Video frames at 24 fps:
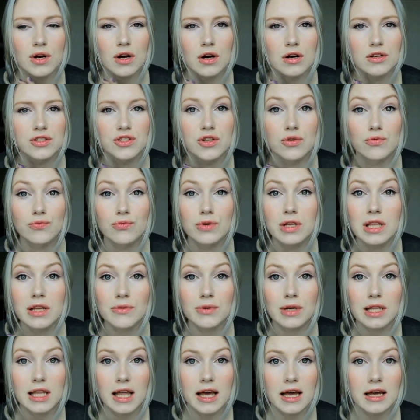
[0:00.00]
also really
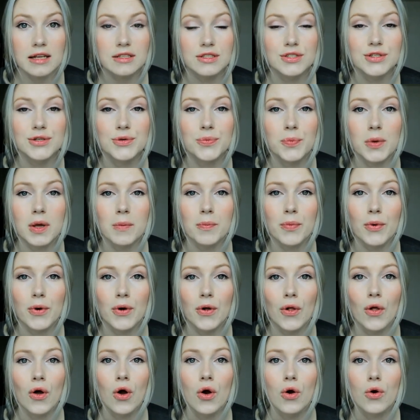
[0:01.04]
relate to
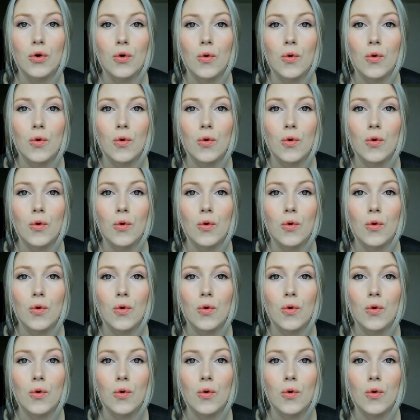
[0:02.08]
people